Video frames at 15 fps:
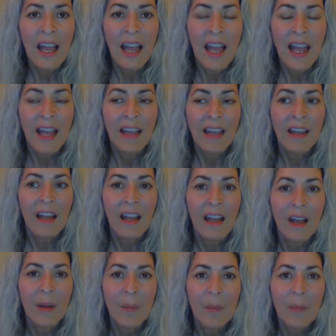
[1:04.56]
And
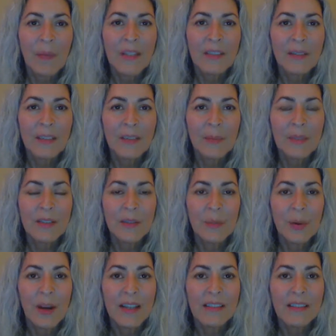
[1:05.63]
um, it's it's been
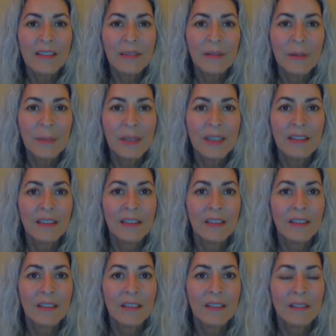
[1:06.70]
surprising for me
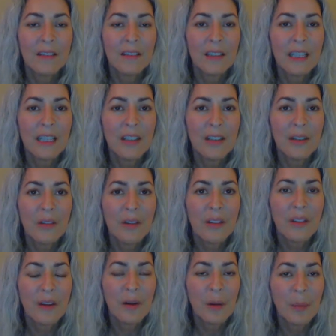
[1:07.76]
to hear
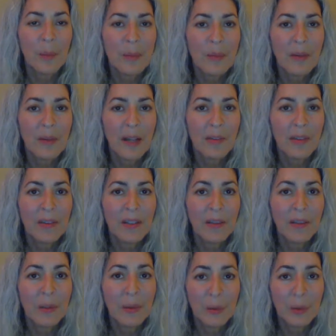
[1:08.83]
that there are people out
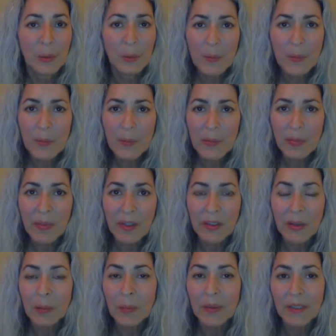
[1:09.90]
there who
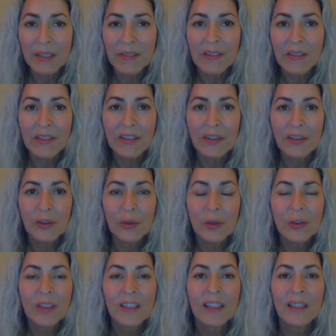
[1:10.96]
don't believe that these
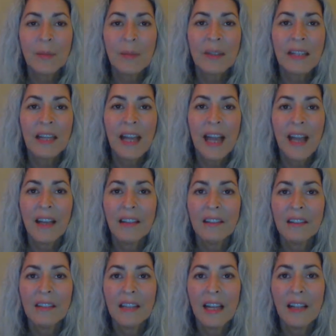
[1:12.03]
children can be
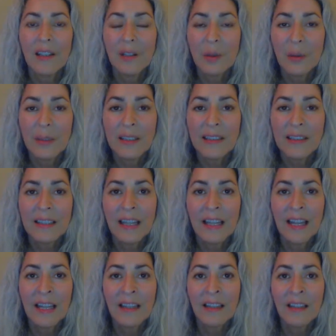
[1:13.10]
as eloquent
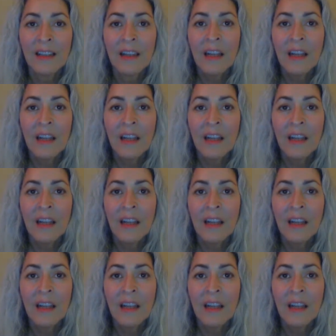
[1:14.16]
and